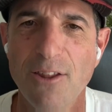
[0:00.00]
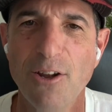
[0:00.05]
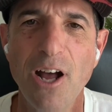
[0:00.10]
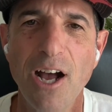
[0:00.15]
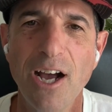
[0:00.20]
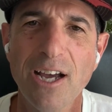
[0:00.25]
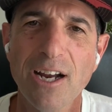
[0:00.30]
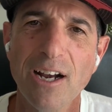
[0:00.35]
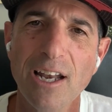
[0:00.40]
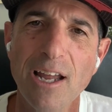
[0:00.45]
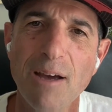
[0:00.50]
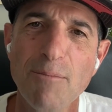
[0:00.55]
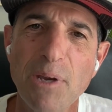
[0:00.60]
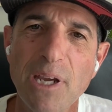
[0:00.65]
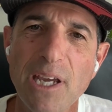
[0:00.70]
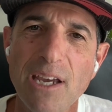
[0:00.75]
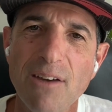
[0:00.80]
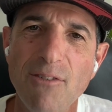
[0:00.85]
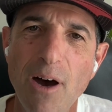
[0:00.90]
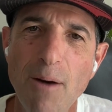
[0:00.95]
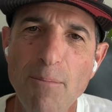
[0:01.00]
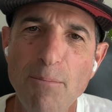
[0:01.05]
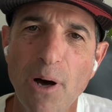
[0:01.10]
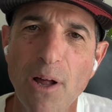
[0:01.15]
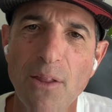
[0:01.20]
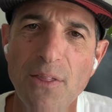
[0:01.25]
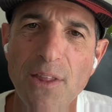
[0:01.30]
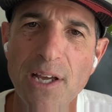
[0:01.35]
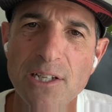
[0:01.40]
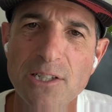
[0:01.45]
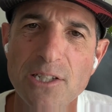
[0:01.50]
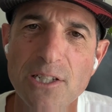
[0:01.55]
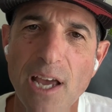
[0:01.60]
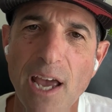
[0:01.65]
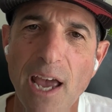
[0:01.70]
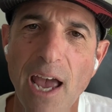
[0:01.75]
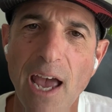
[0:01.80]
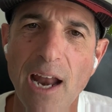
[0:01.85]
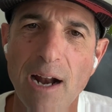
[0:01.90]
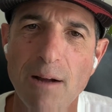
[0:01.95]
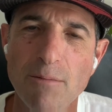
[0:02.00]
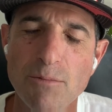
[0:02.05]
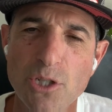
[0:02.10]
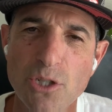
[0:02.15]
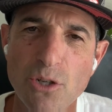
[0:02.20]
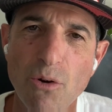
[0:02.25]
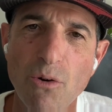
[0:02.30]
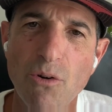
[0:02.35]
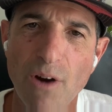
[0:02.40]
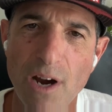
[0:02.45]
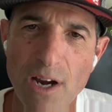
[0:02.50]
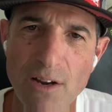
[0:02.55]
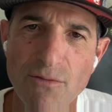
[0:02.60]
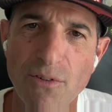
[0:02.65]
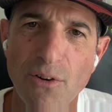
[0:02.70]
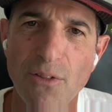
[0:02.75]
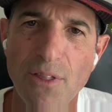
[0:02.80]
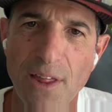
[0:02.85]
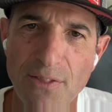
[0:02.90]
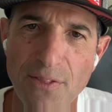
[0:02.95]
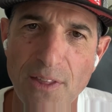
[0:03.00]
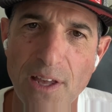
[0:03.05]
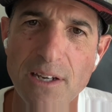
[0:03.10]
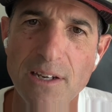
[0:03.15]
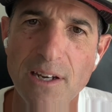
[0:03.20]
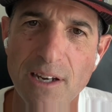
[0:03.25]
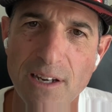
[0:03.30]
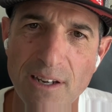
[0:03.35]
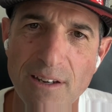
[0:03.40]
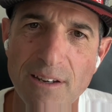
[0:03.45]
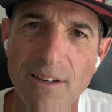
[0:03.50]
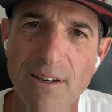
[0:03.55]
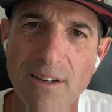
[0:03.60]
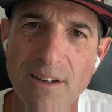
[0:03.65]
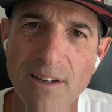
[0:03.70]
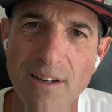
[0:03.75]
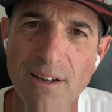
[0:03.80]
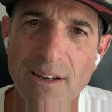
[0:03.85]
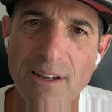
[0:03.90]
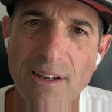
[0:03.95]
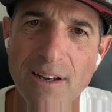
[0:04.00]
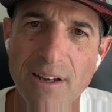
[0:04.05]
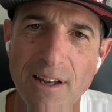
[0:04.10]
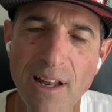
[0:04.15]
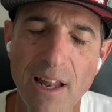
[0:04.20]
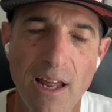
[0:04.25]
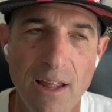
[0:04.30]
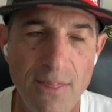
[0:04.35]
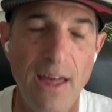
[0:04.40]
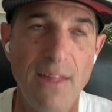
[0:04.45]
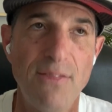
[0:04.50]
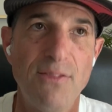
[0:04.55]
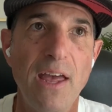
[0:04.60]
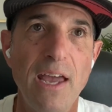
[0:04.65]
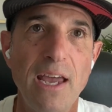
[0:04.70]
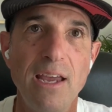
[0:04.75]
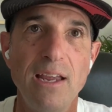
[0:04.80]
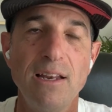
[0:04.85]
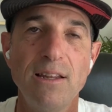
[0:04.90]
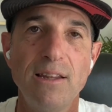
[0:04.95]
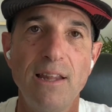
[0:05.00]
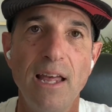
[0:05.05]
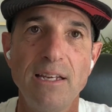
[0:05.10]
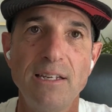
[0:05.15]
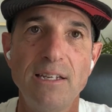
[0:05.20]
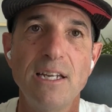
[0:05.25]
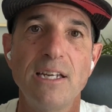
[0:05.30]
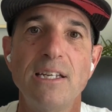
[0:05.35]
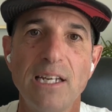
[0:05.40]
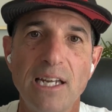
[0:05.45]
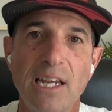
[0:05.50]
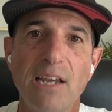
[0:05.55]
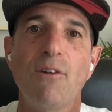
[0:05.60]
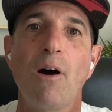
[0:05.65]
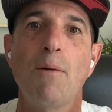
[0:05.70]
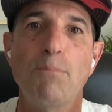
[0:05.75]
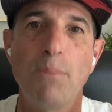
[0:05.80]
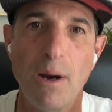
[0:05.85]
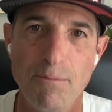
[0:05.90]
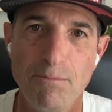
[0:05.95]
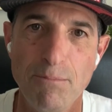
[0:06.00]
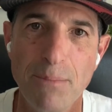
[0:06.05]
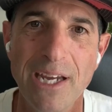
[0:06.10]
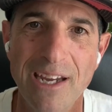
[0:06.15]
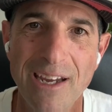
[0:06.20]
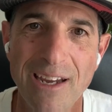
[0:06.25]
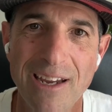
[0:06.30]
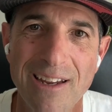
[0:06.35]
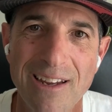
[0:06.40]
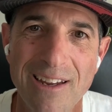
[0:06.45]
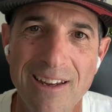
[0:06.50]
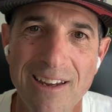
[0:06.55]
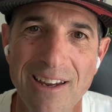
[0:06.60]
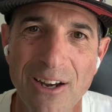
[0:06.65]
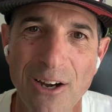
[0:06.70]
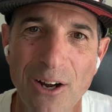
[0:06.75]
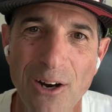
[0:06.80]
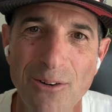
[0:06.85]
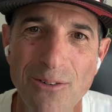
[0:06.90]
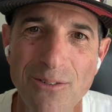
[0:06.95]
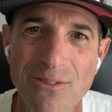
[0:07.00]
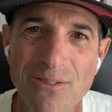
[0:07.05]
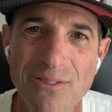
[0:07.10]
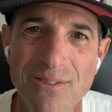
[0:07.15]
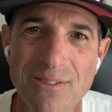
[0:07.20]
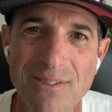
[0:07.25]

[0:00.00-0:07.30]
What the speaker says: they're not going to let me give up on this, and I'm so grateful that they didn't that they didn't give up on me, you know?